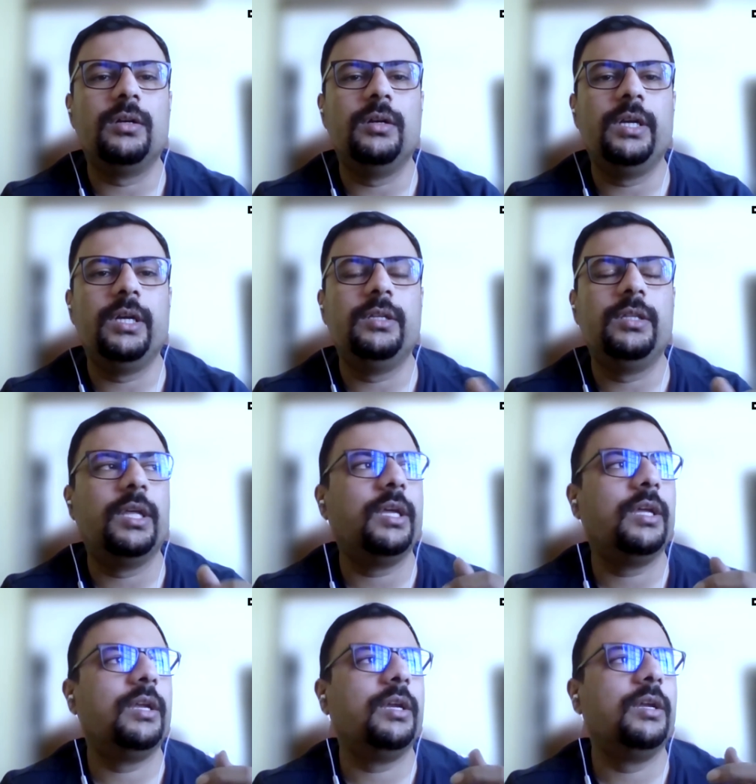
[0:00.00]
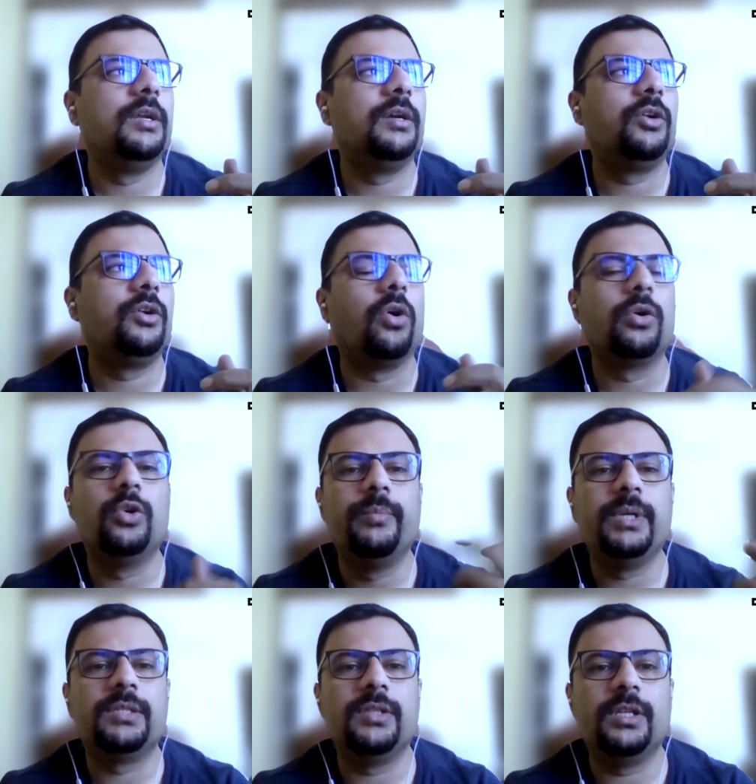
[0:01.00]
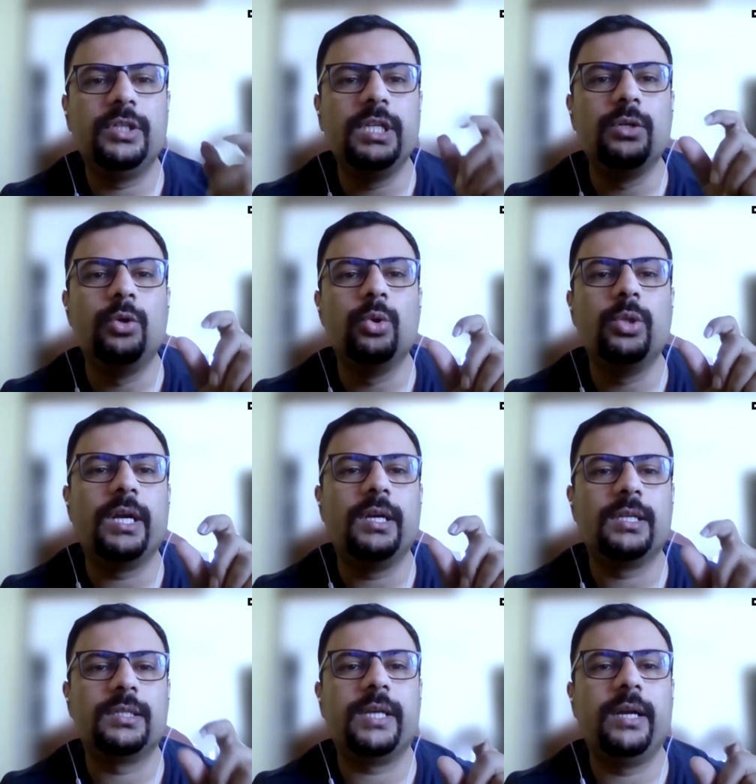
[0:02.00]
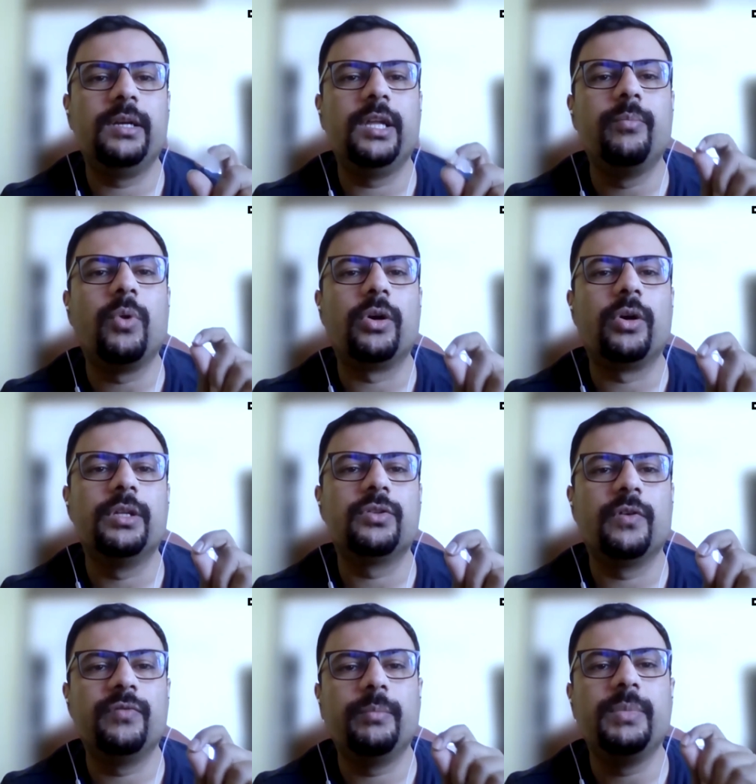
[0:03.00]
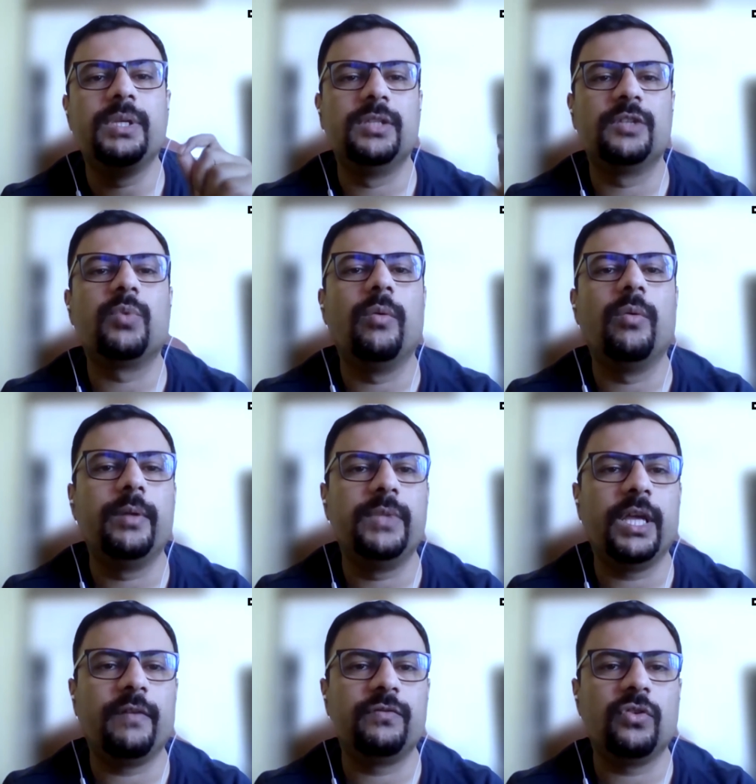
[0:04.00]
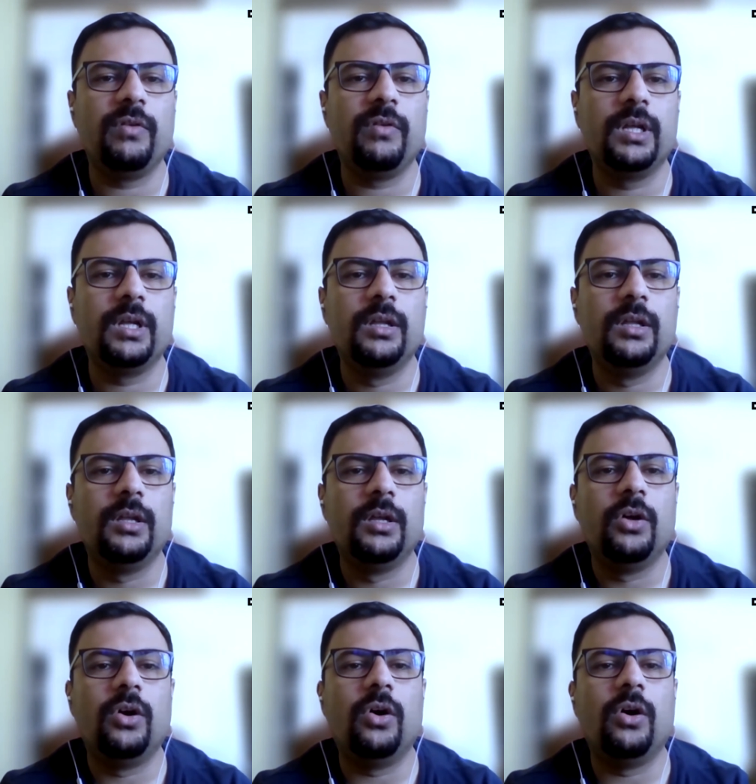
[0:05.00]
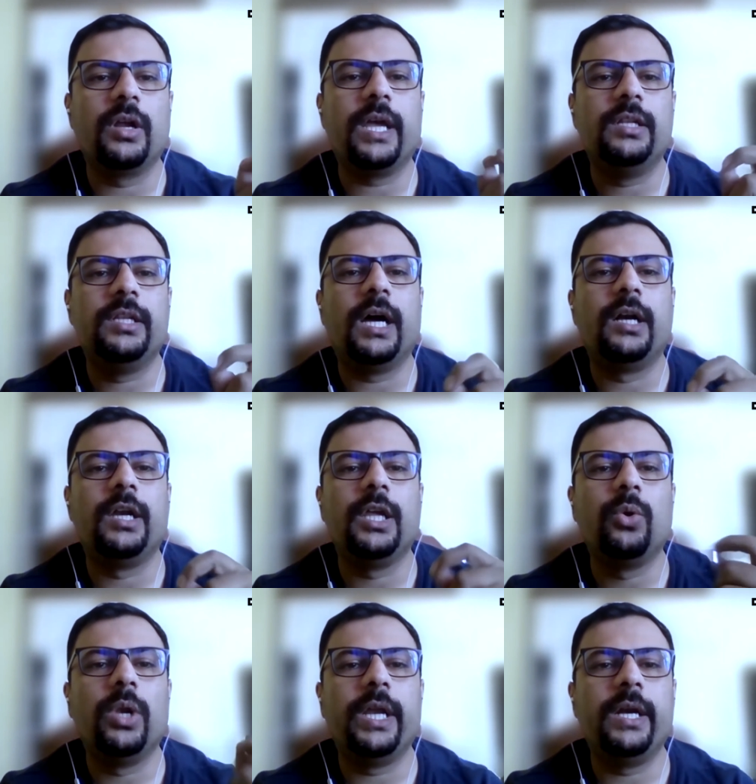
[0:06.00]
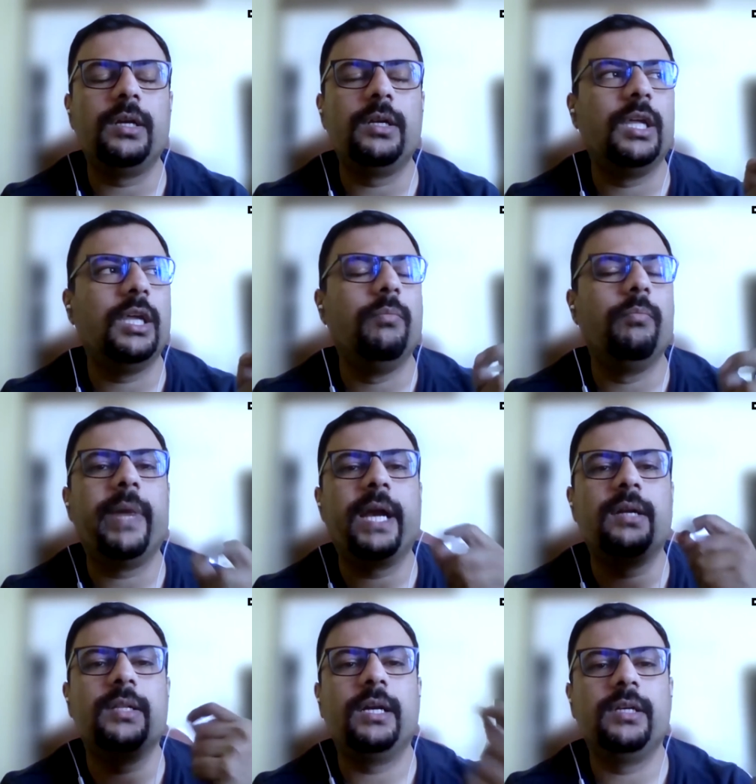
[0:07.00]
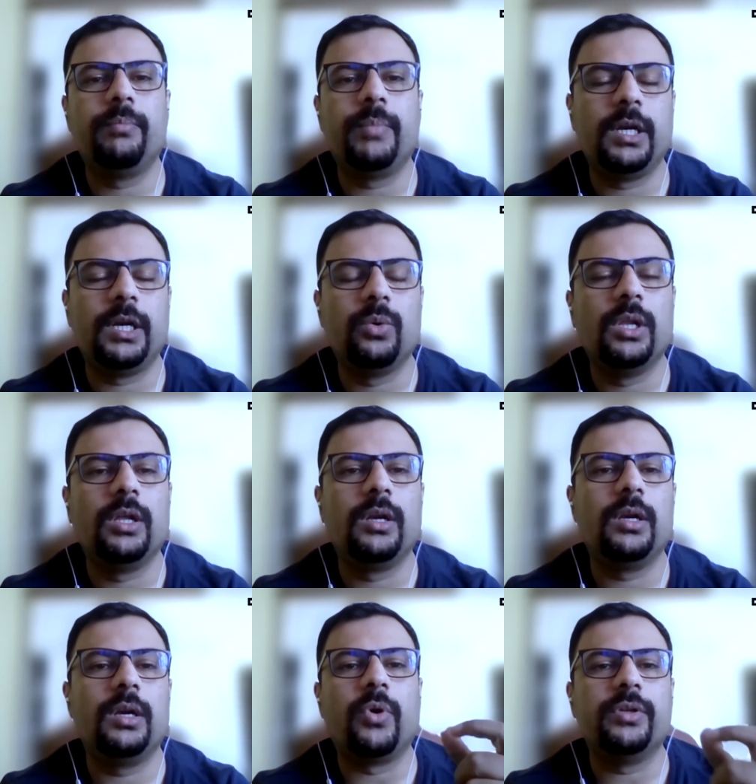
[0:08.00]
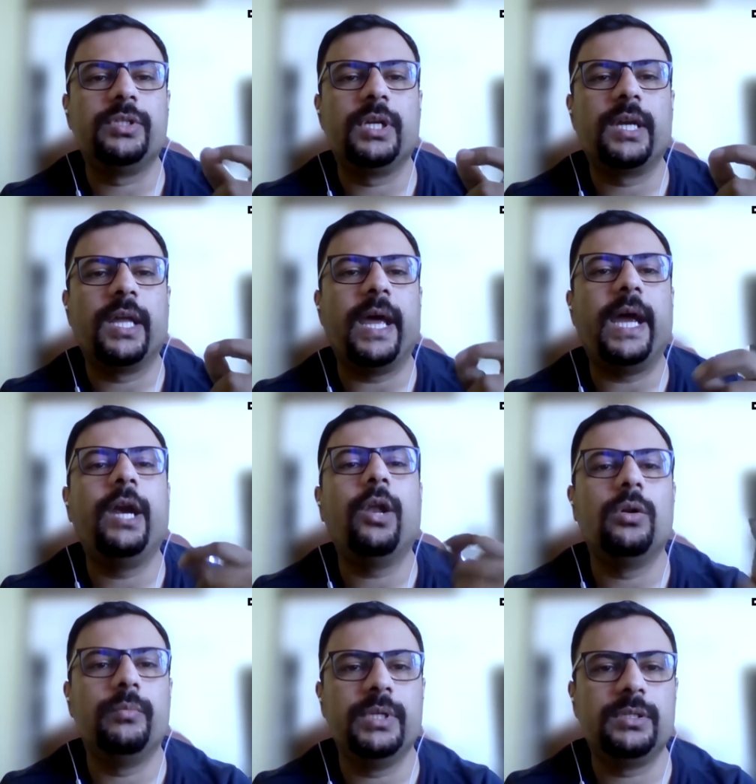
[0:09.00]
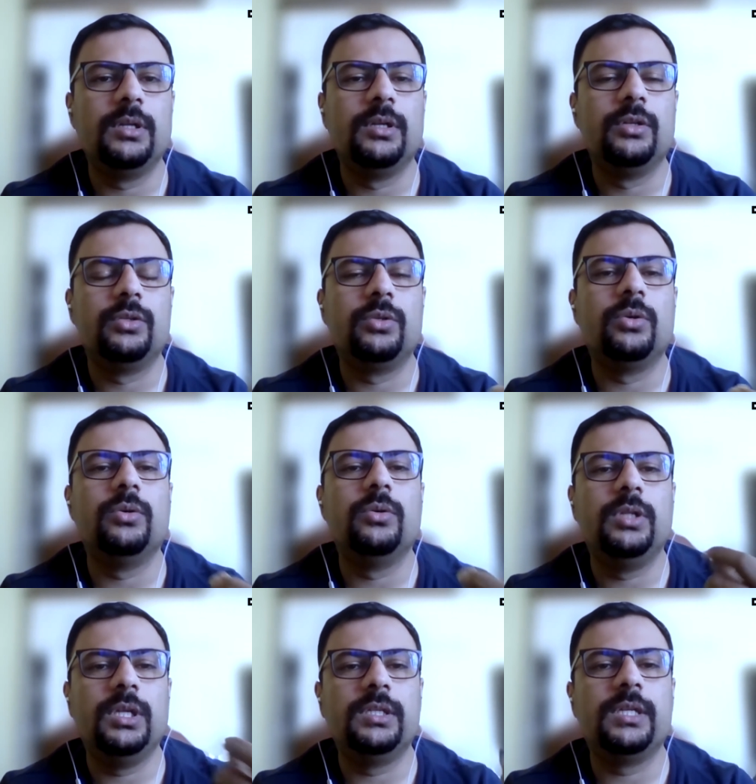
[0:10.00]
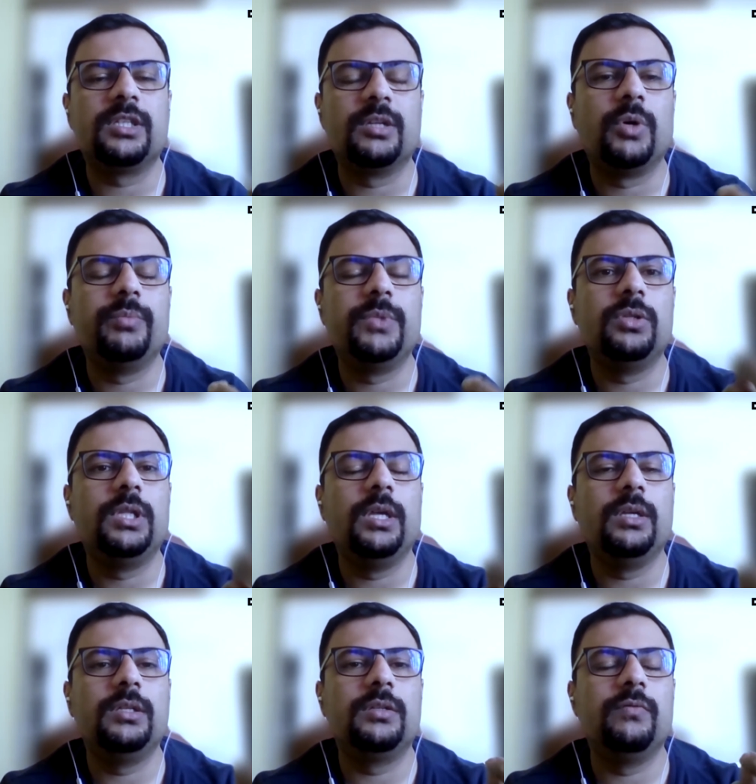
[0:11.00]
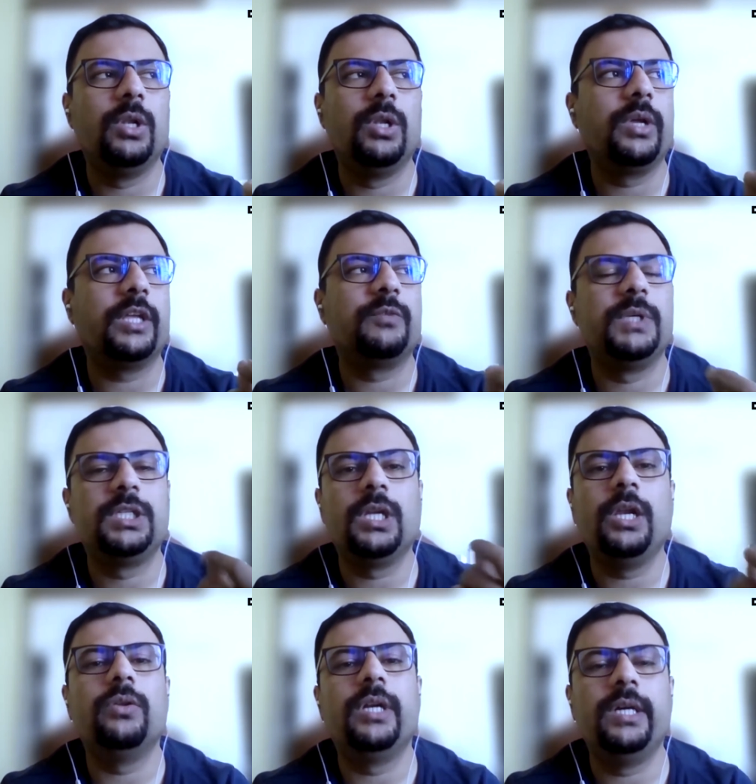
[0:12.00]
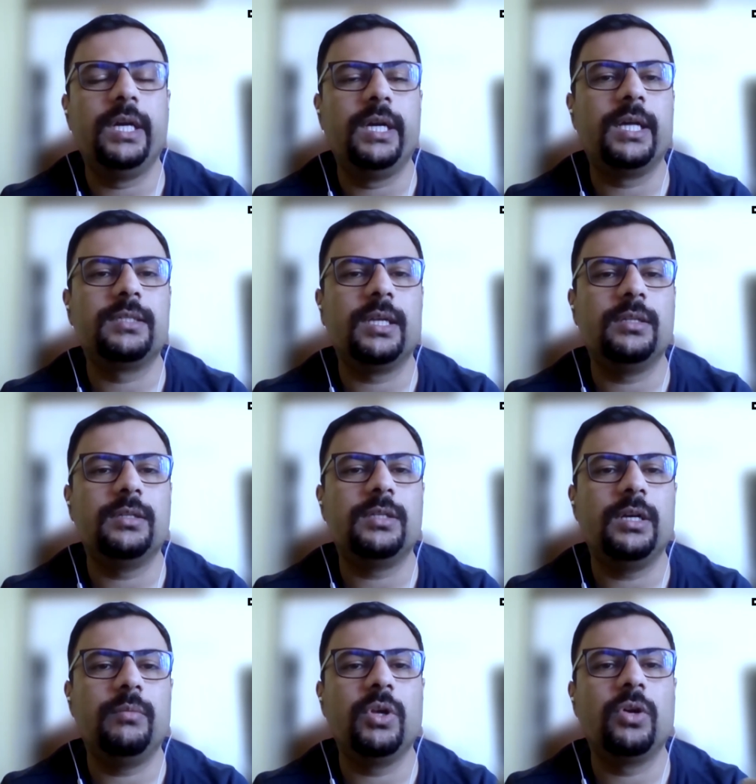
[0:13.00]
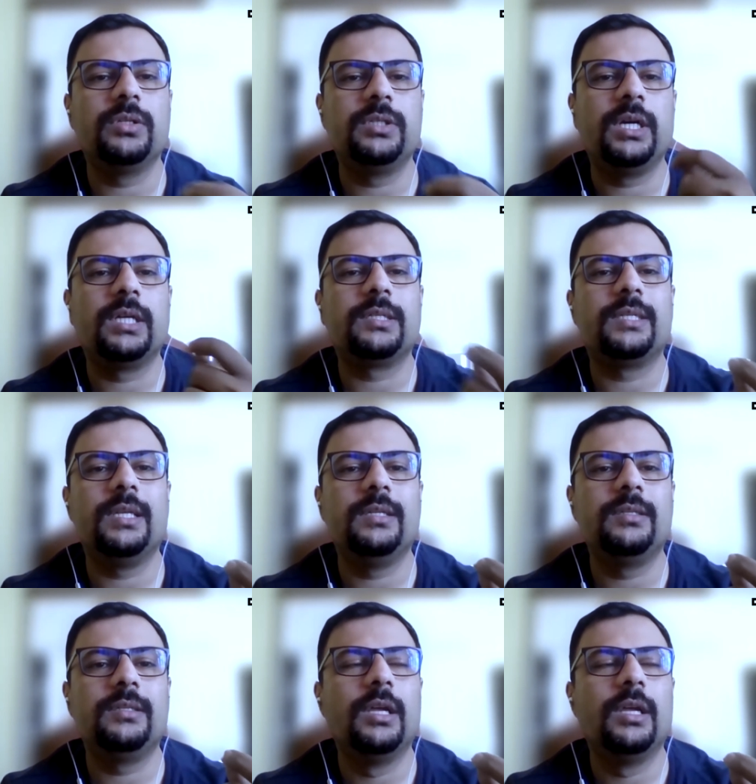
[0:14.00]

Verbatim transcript: Did they talk to business? Did, do they understand the importance of the business problem they have solved? Or can they articulate the impact that the particular project had on business? So these are some of the things we look, especially on the data science side, because data science